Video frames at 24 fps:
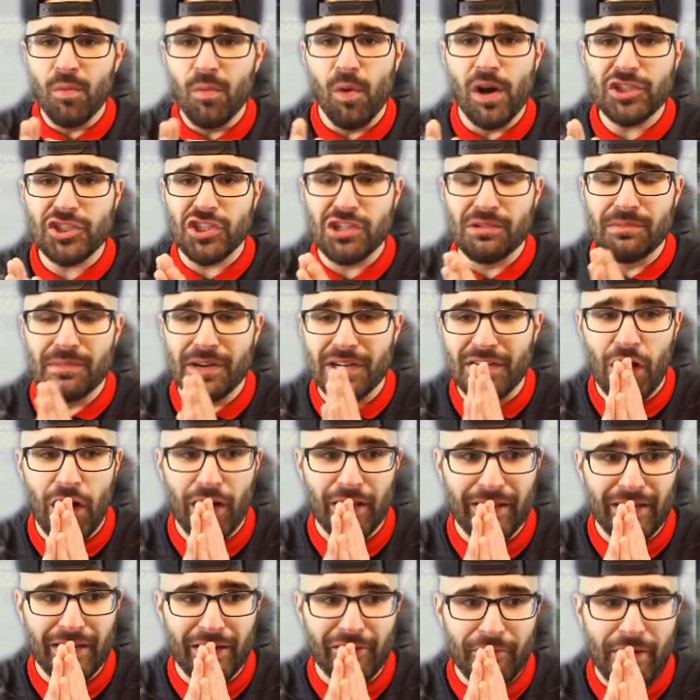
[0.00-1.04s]
what you would
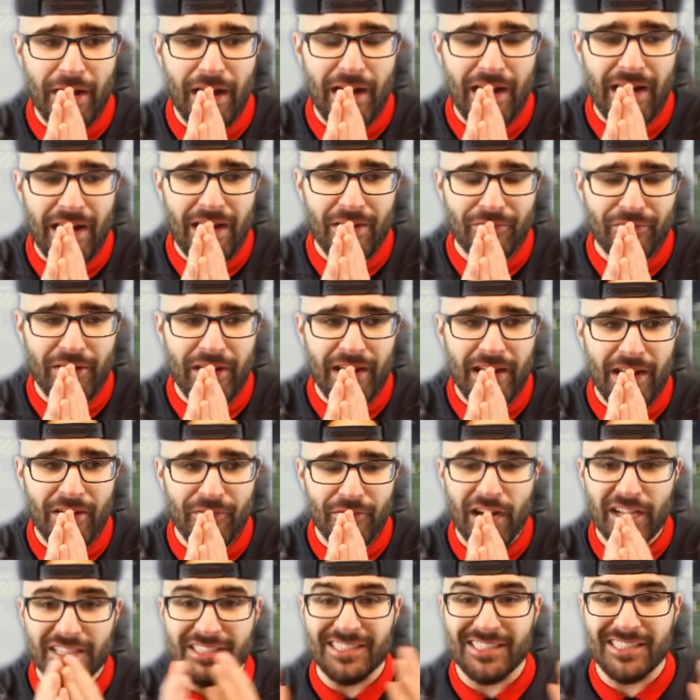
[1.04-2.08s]
call it, of, of, of
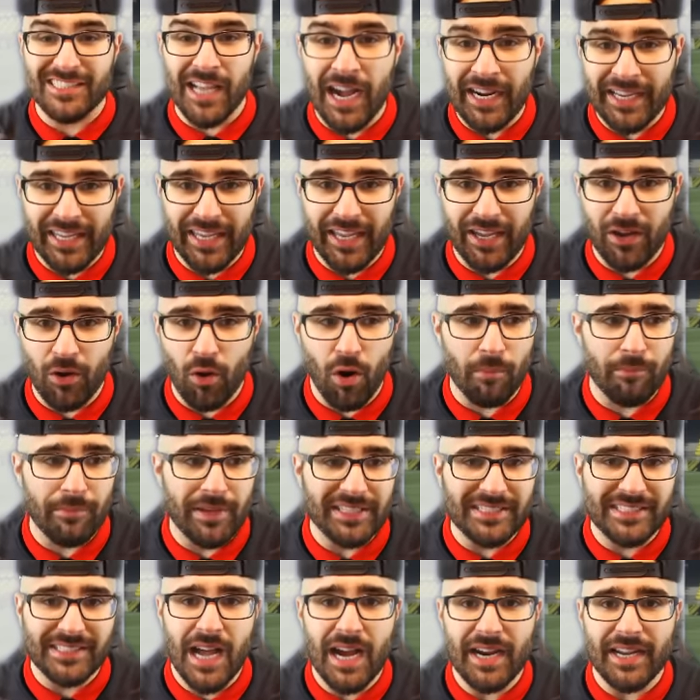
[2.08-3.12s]
us sucking or
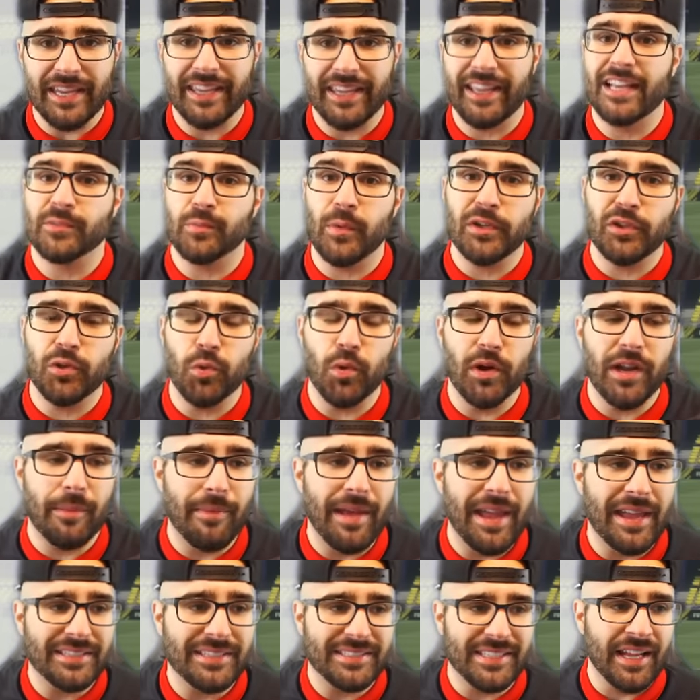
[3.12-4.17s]
me sucking because we're doing
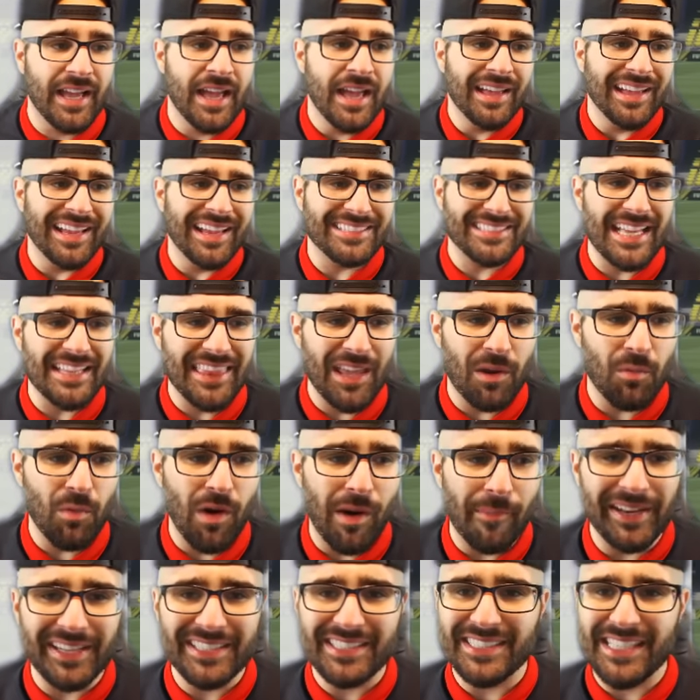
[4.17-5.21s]
amazing. It's that they
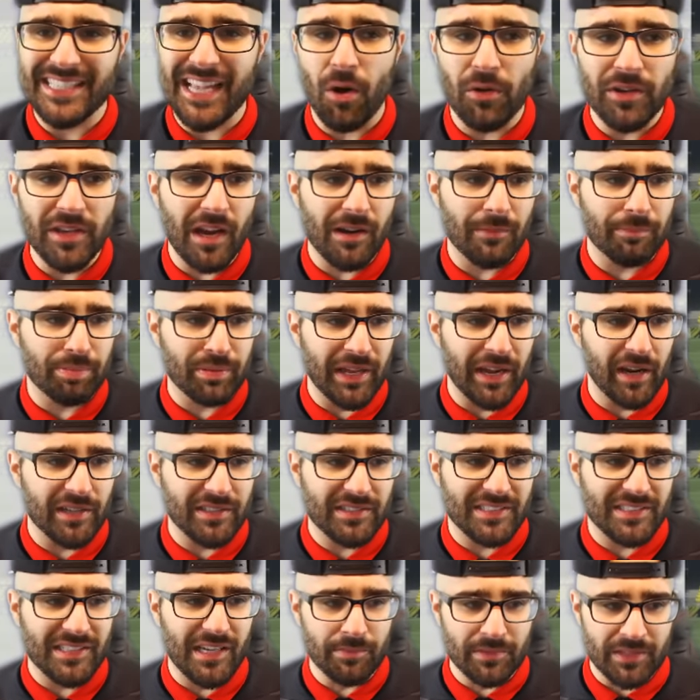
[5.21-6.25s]
want me to sell young
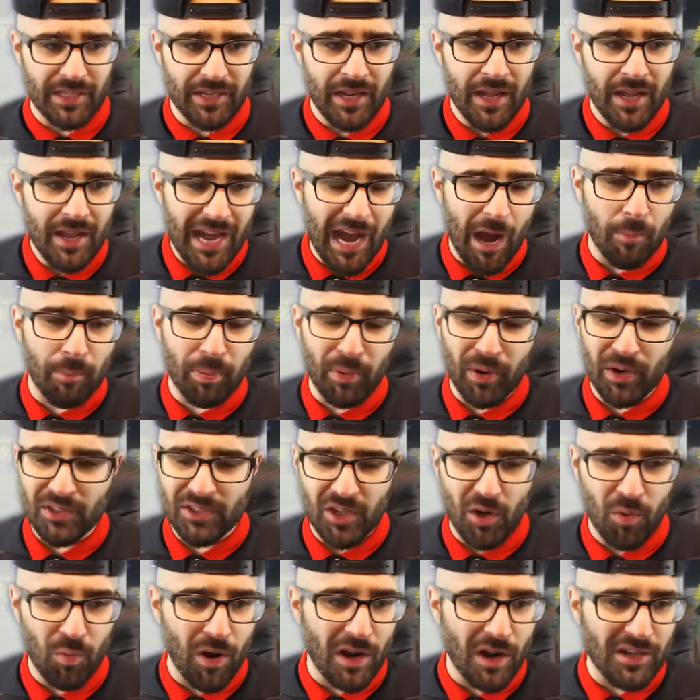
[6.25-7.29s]
players or something.
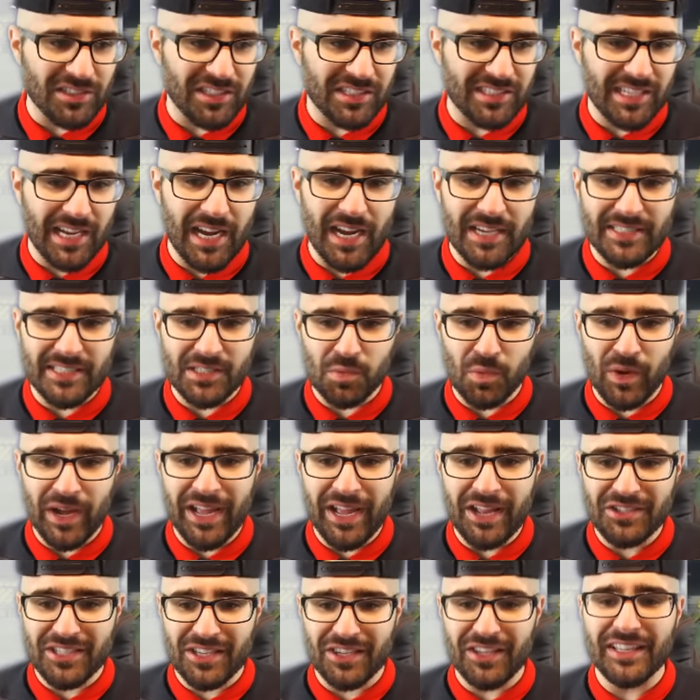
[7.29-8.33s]
Alberto wants to discuss his
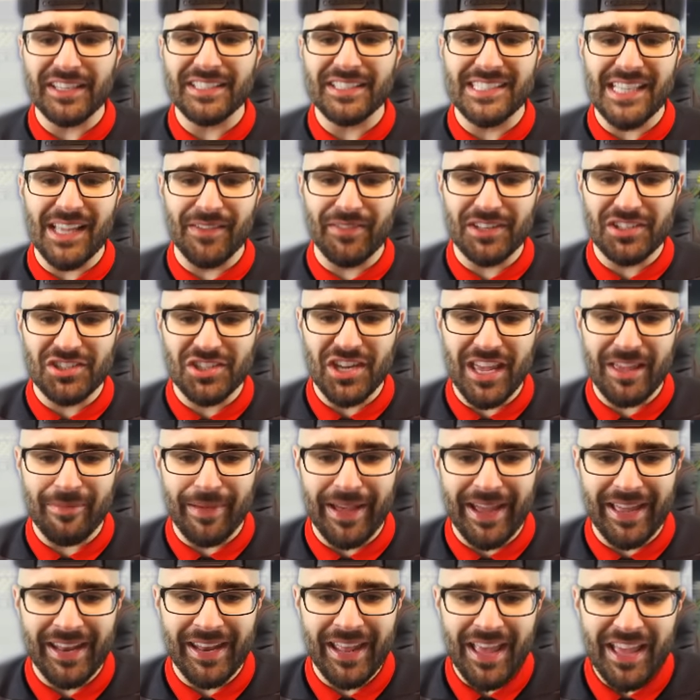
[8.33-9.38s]
wages. Look at Stevie G,
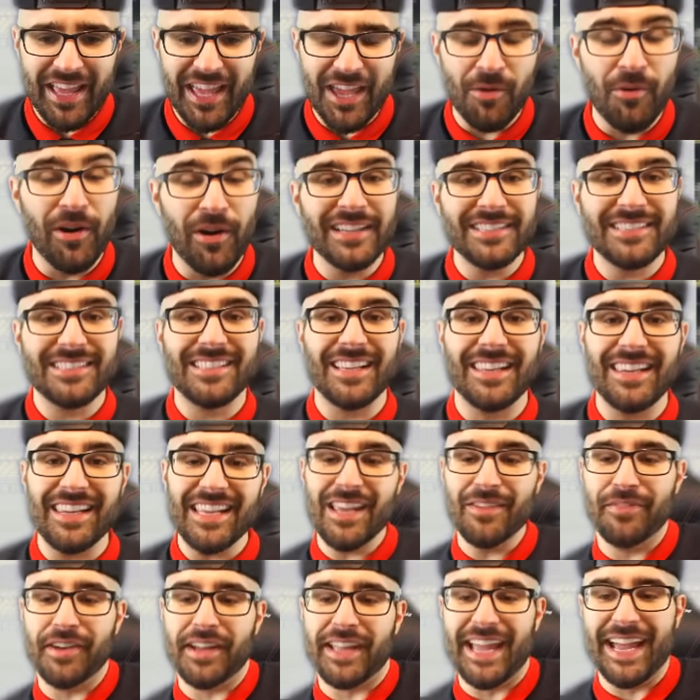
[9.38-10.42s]
man. He wants to
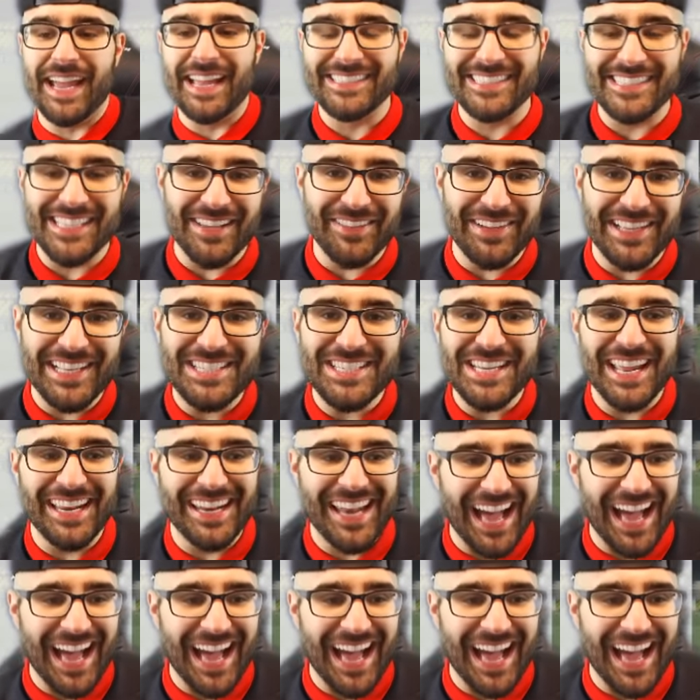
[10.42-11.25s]
leave again. Stevie G